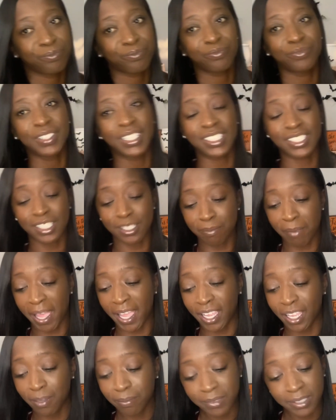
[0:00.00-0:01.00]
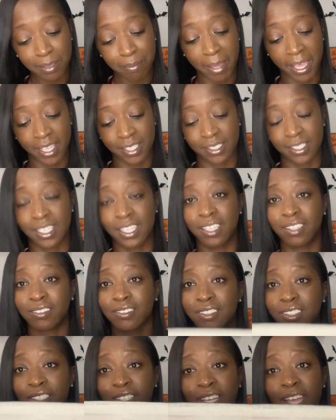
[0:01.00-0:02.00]
this is my empty basket.
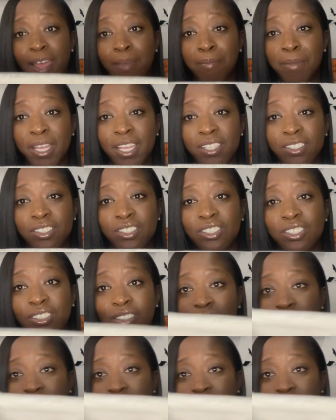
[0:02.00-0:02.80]
Look how much